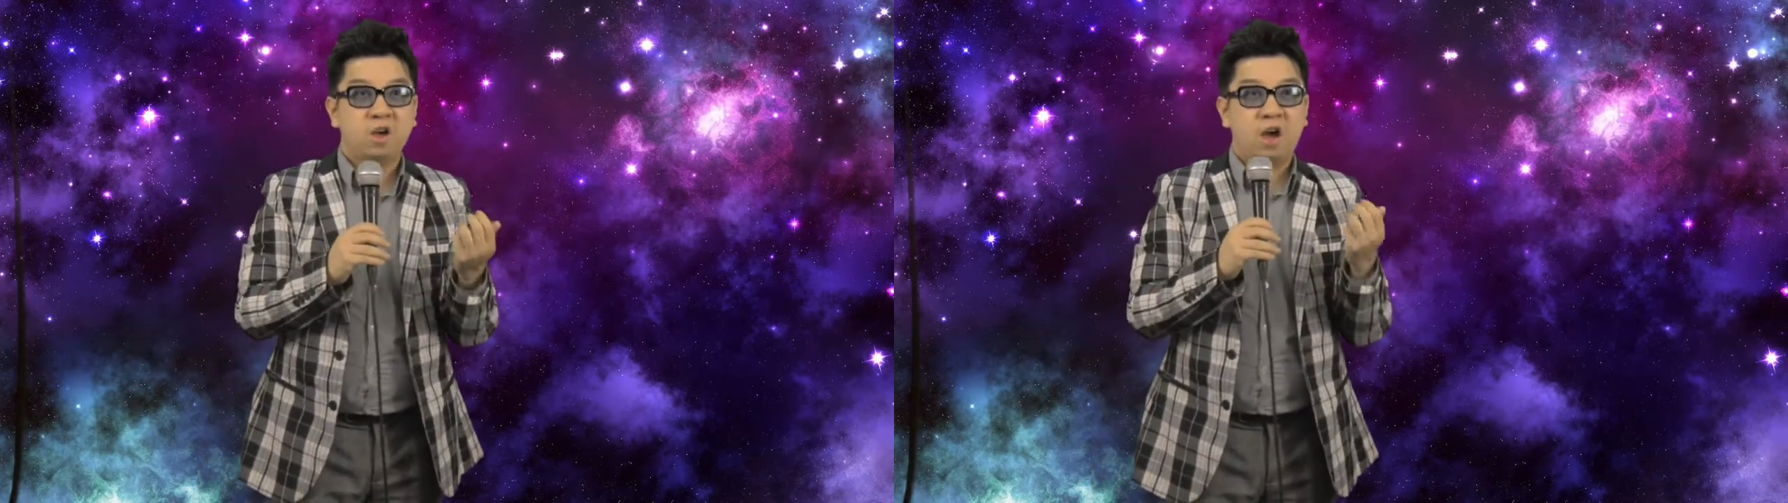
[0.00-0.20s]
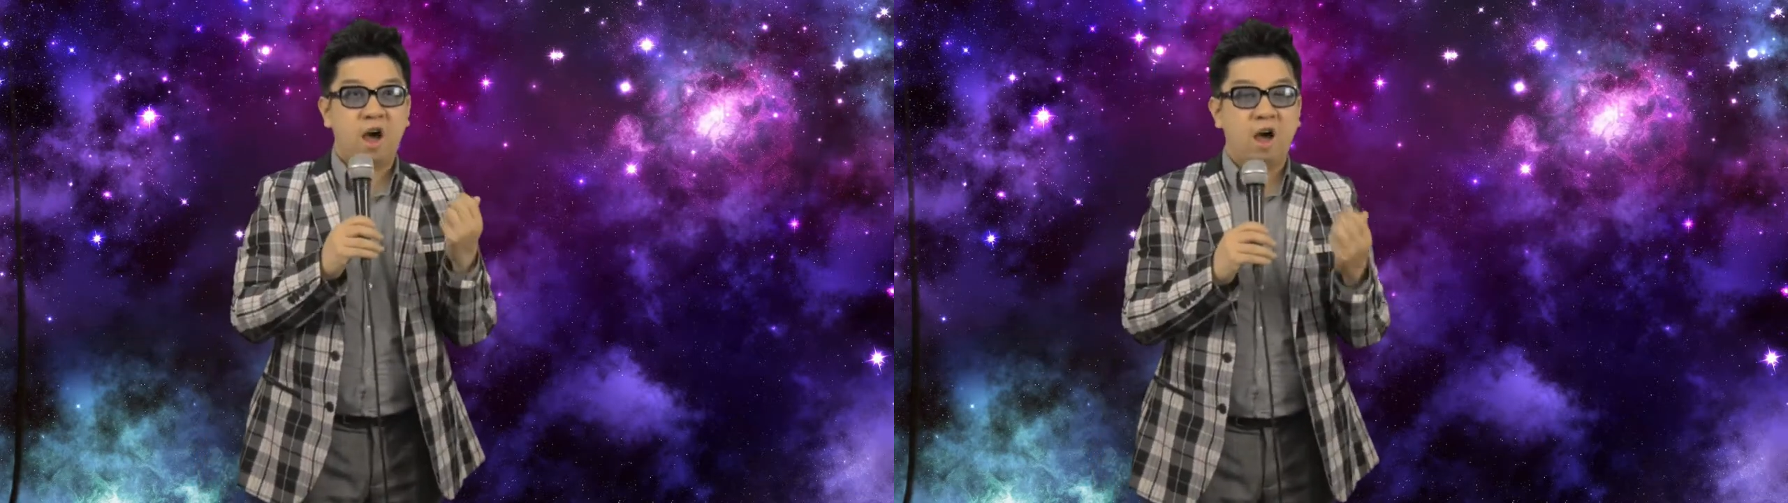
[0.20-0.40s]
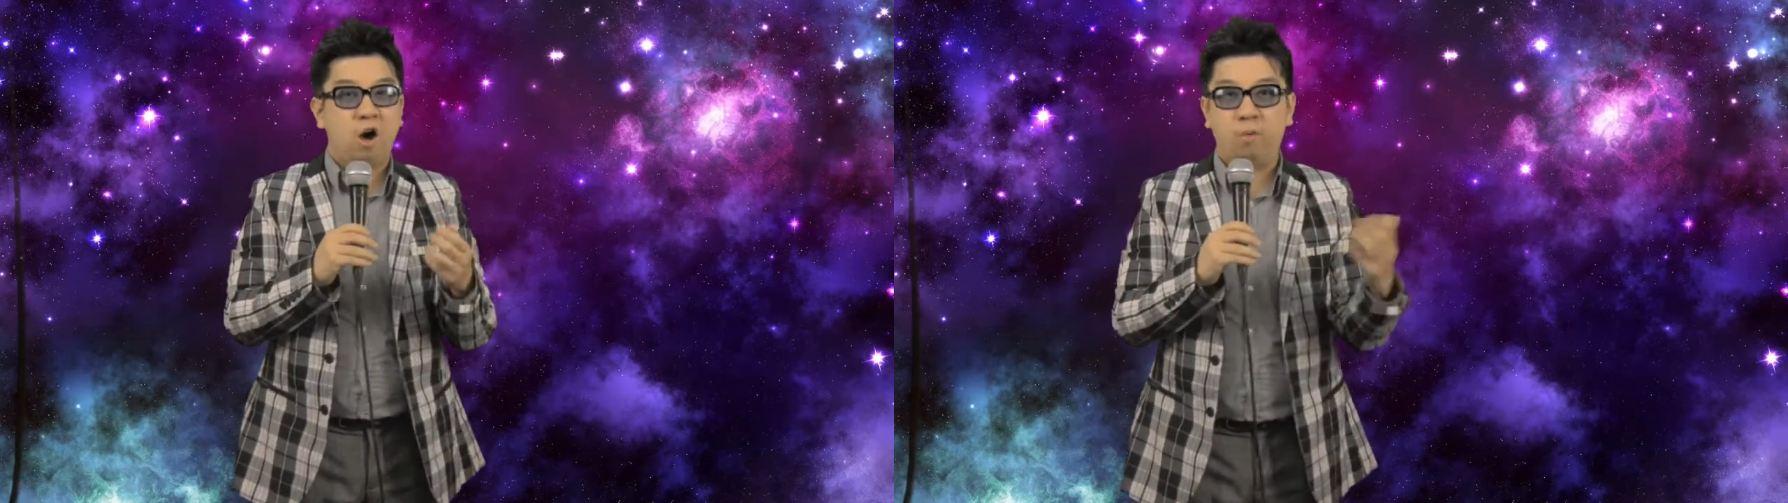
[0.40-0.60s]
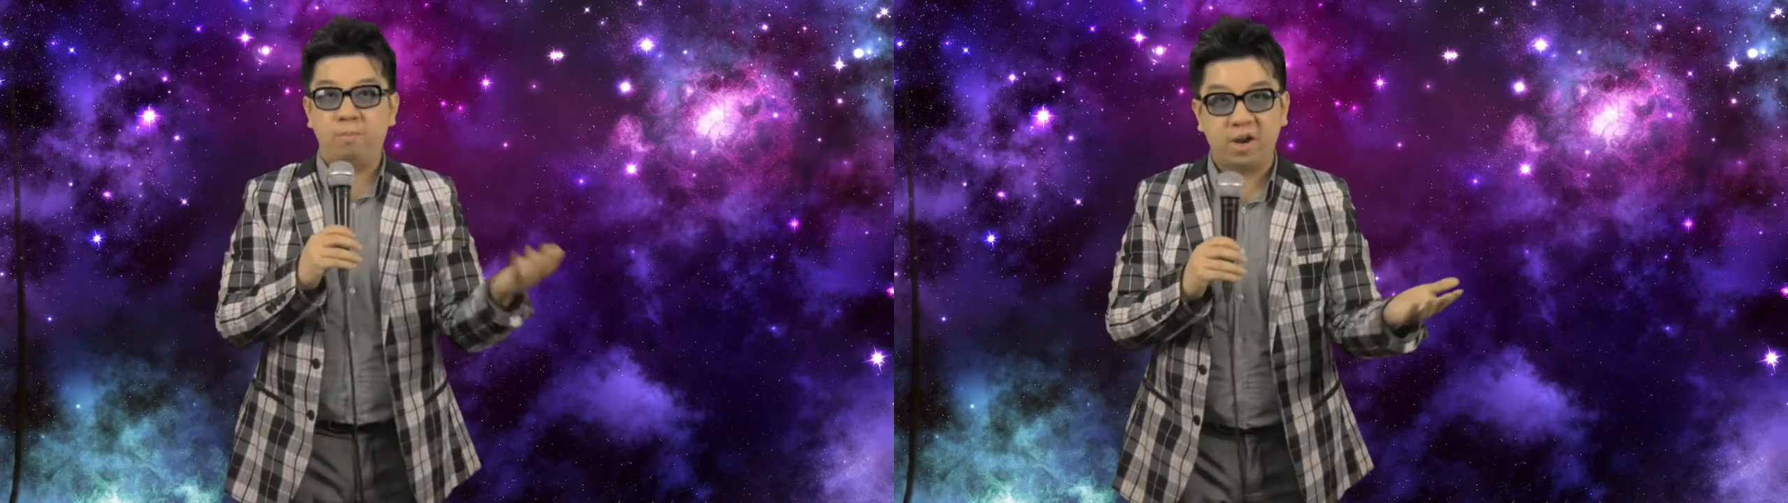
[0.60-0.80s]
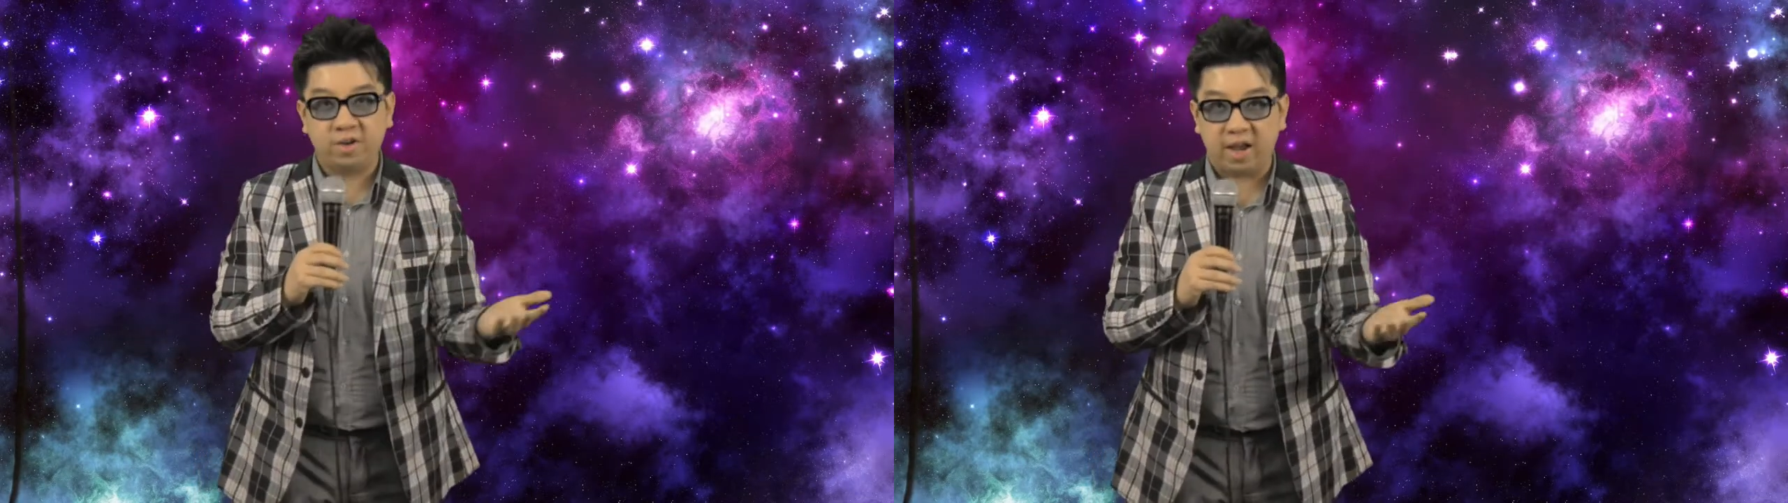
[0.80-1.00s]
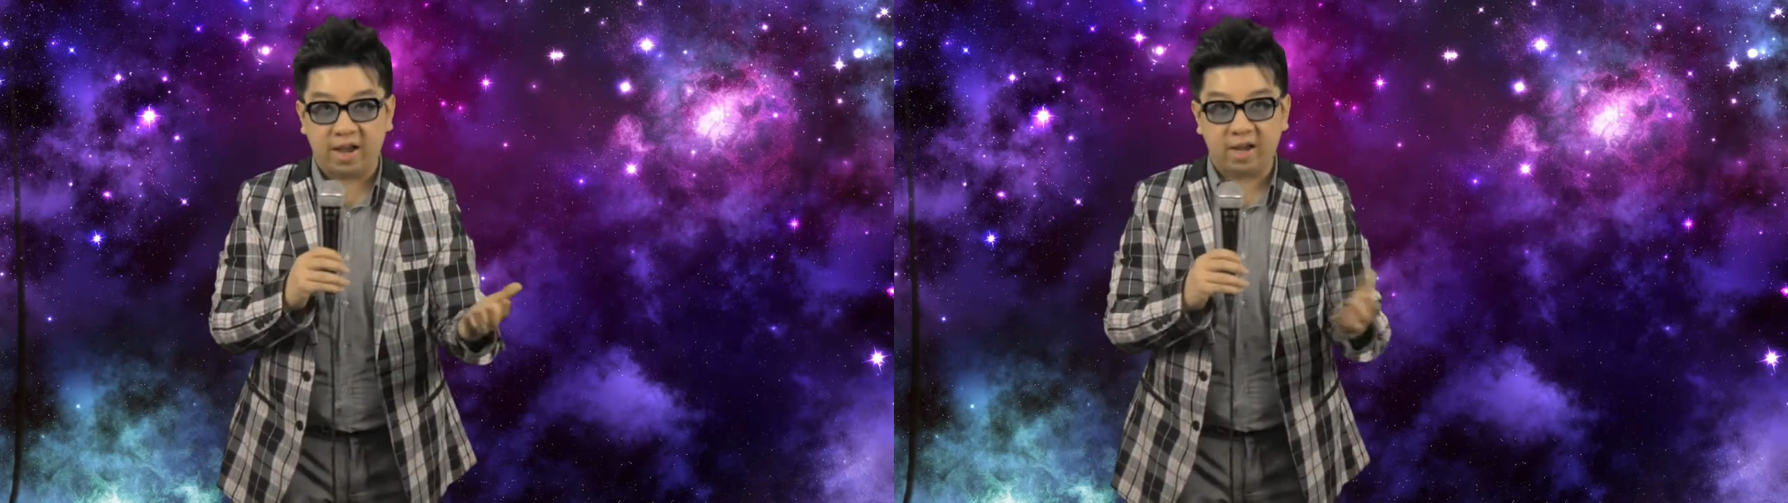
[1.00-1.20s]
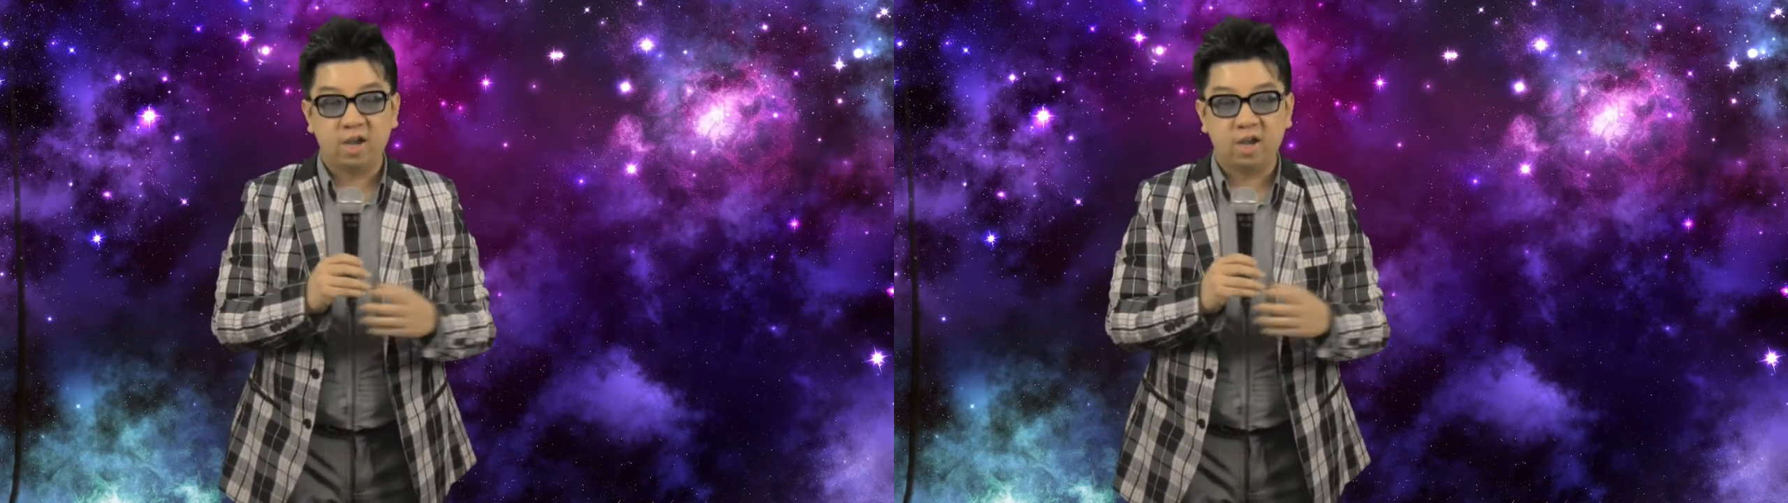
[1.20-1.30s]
uh, on Monday,